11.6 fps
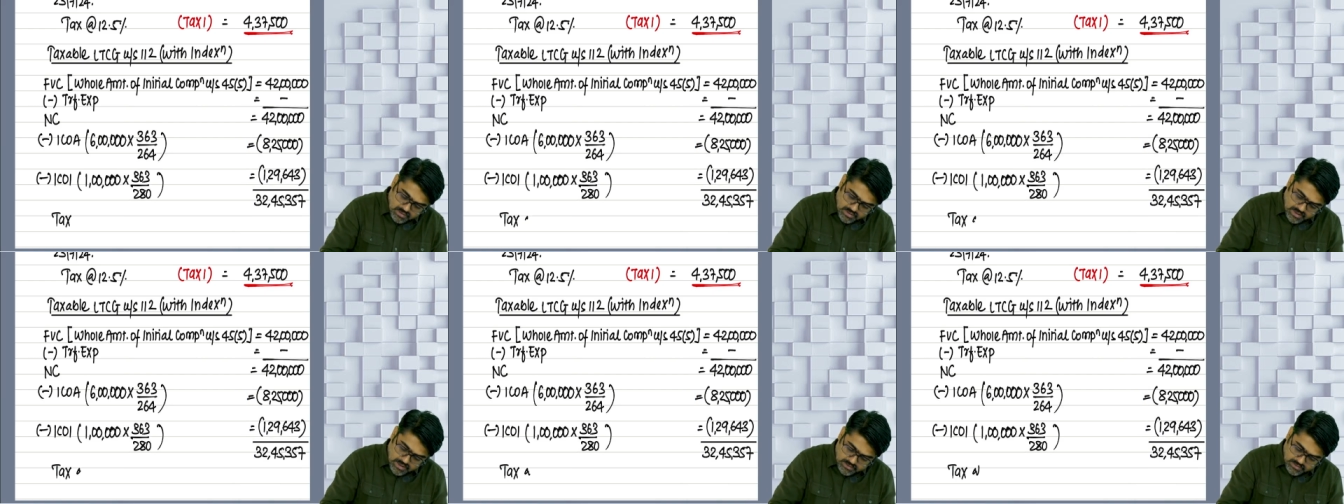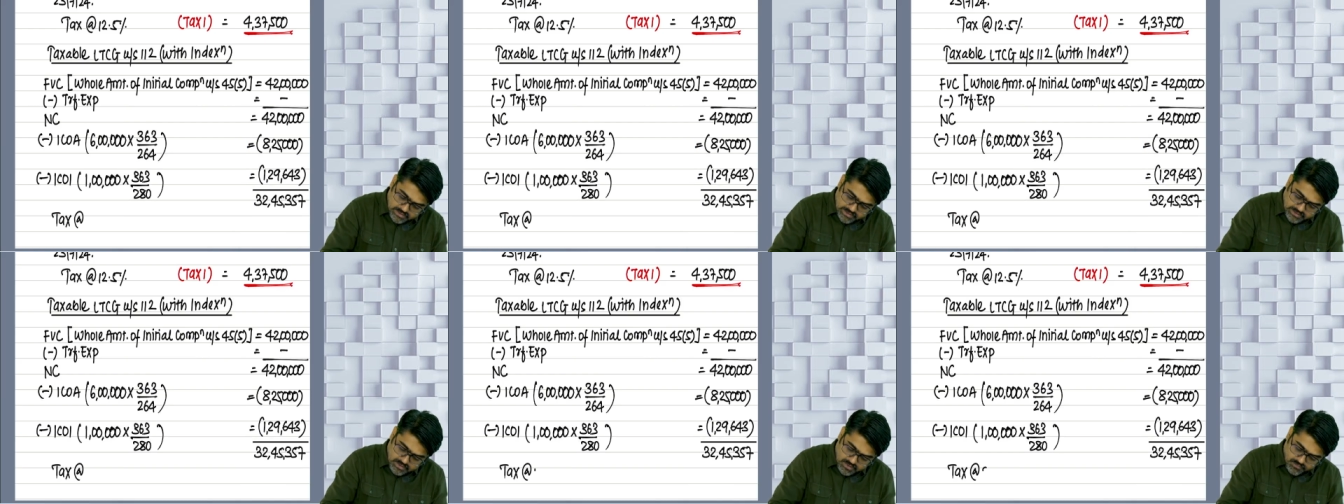at the rate
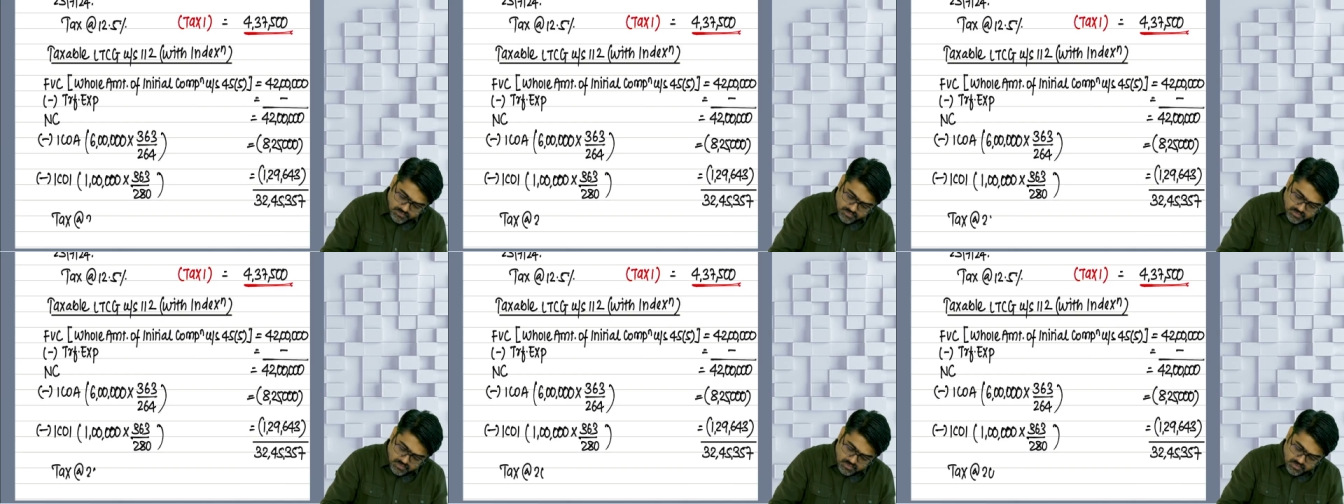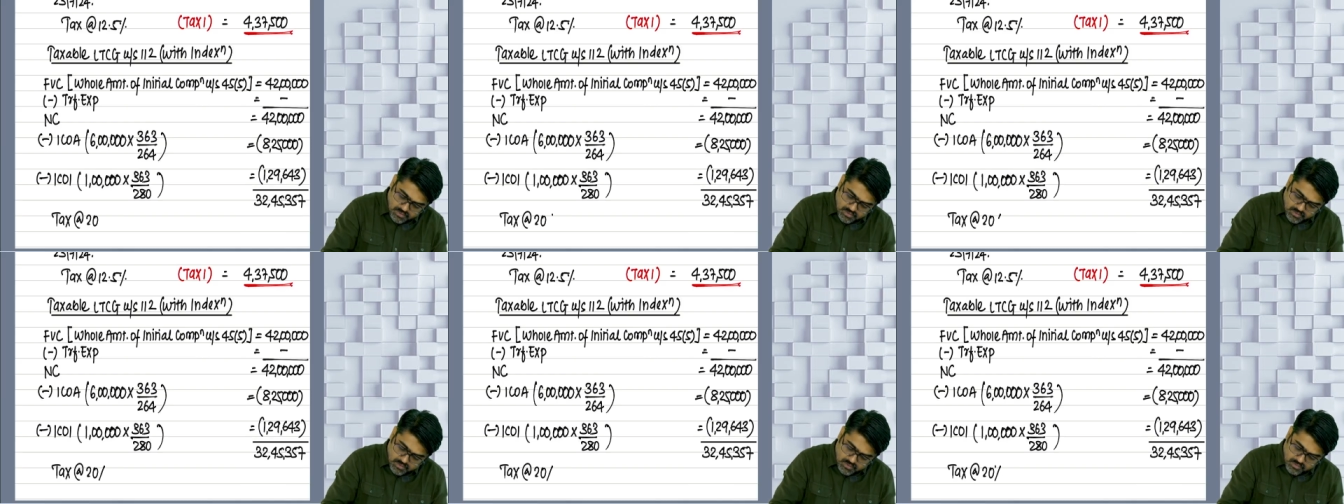of
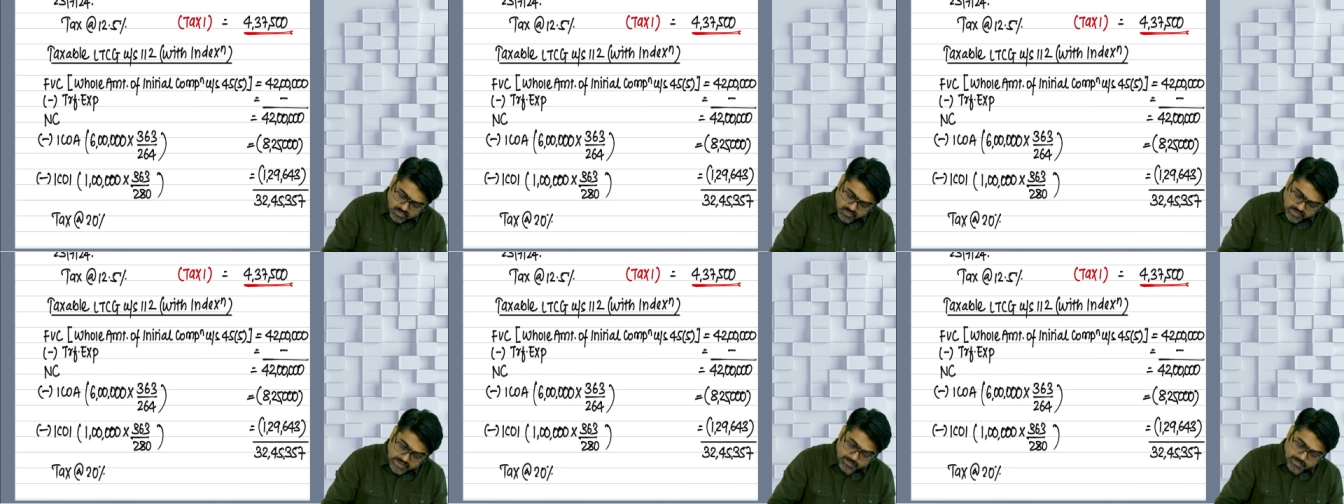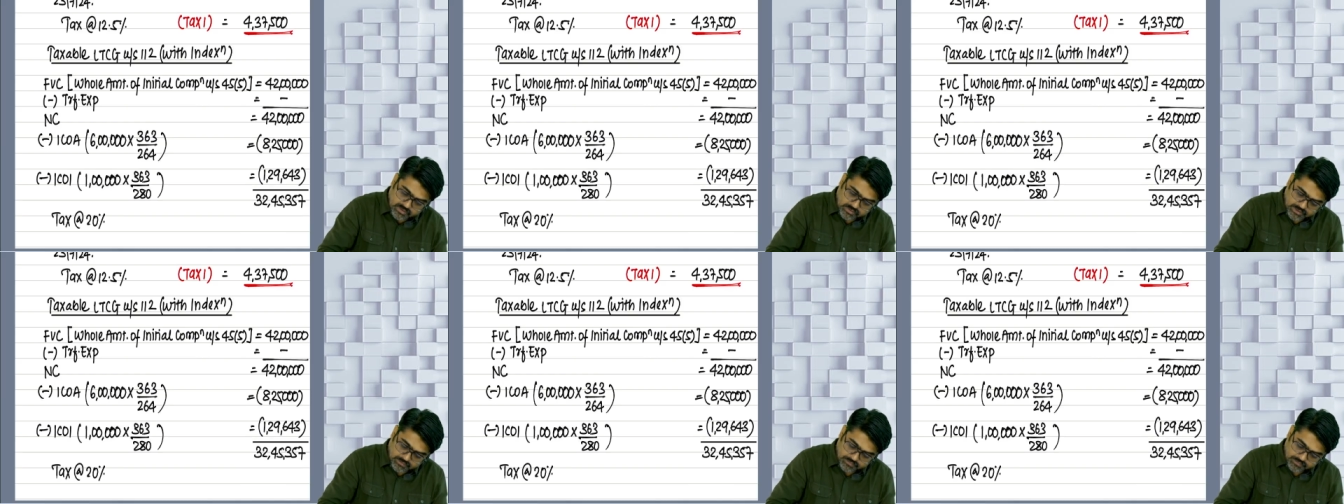20%.